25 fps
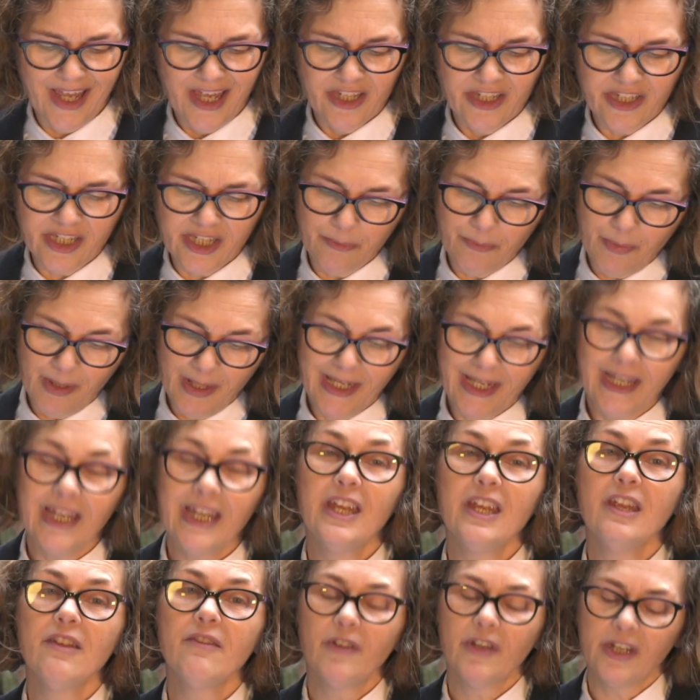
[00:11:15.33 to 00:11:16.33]
To
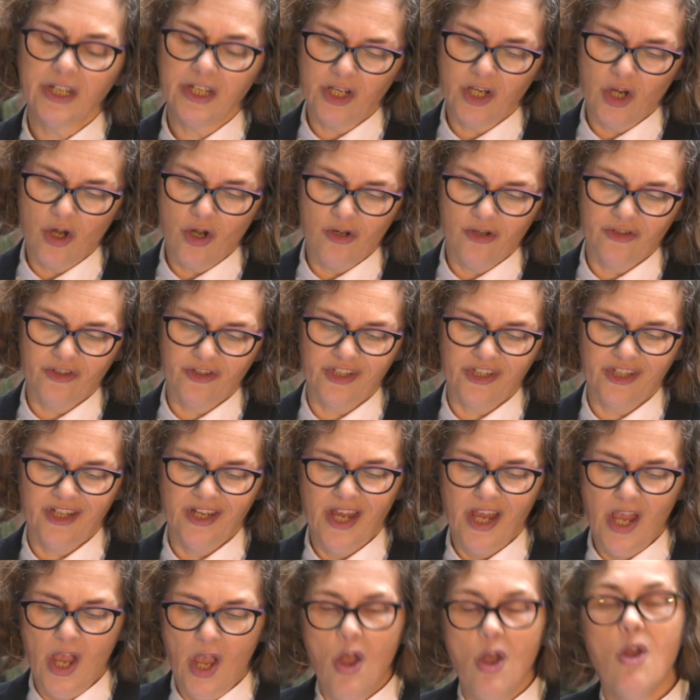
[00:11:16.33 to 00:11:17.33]
believe in God
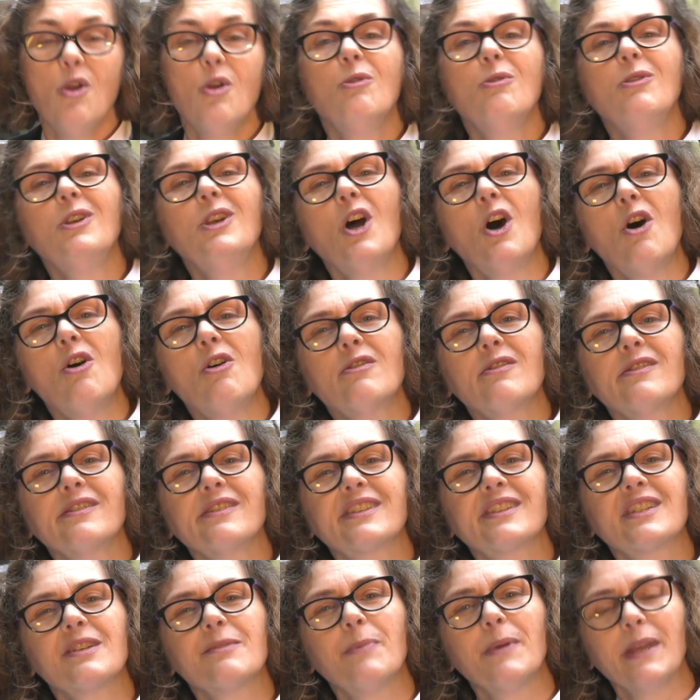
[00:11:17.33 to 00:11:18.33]
who longs
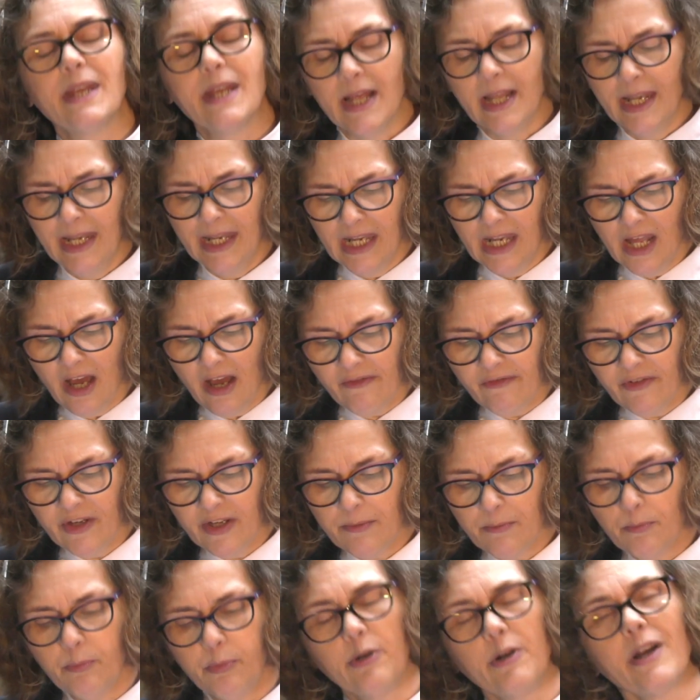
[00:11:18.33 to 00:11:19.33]
to be a
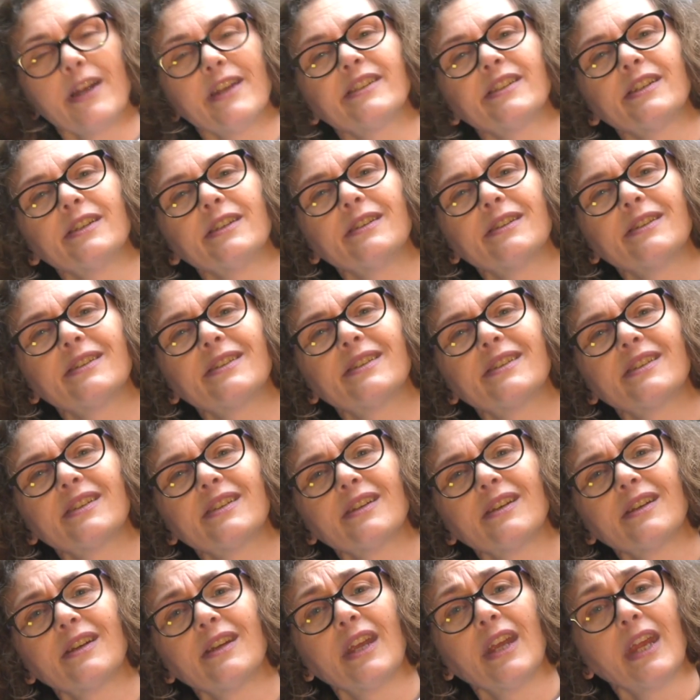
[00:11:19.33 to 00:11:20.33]
loving presence
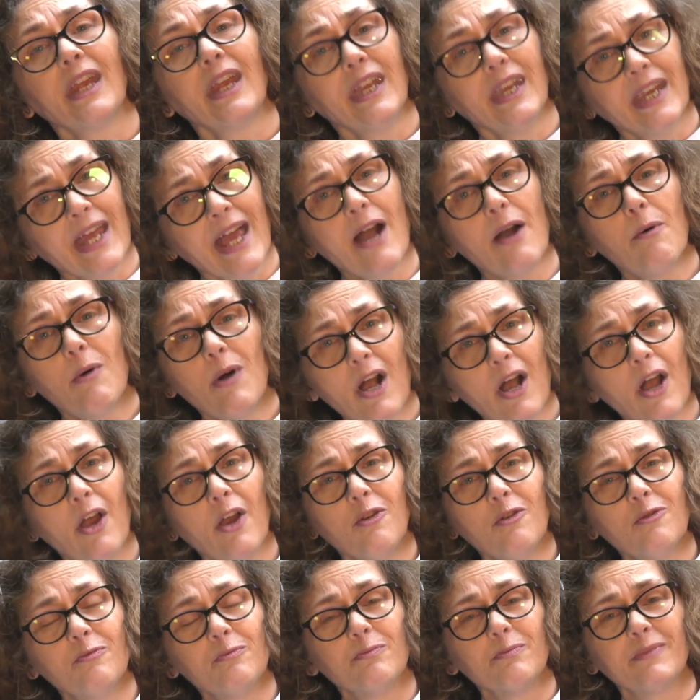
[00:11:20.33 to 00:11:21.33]
in our
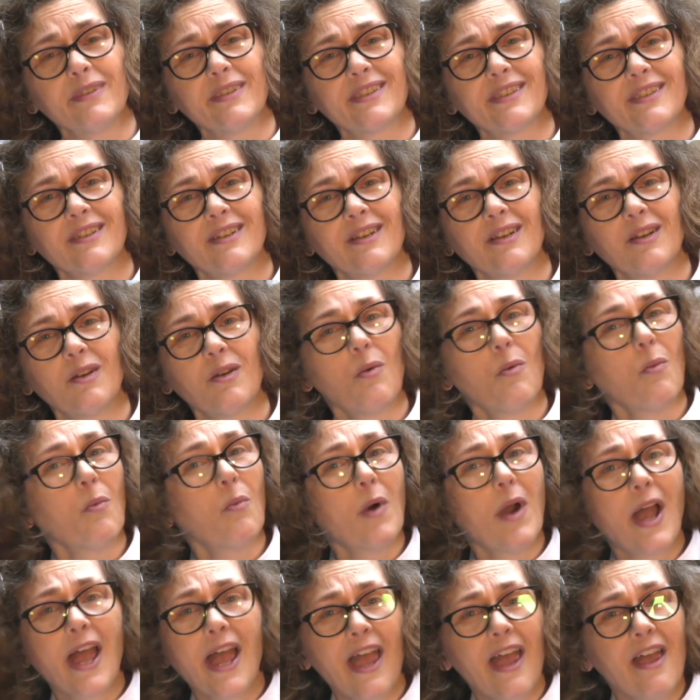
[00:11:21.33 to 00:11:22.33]
homes,
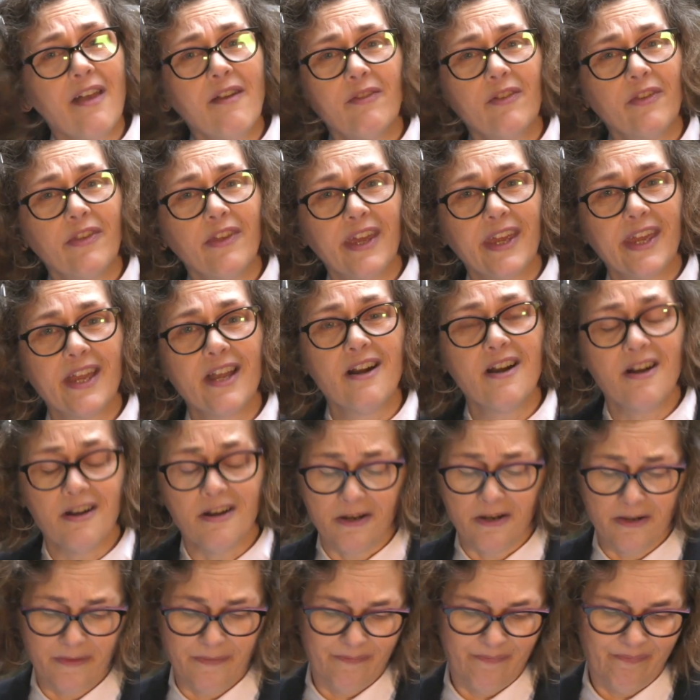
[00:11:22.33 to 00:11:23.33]
wherever they
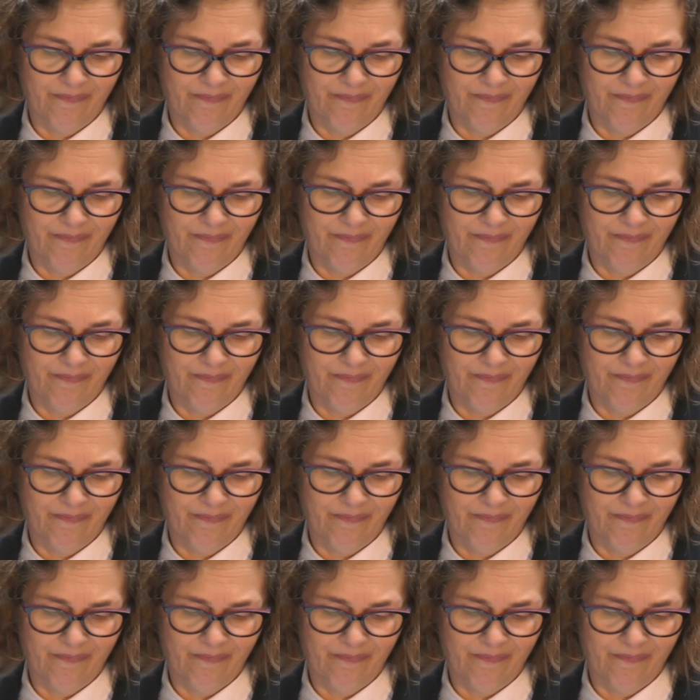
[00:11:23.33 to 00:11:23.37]
are.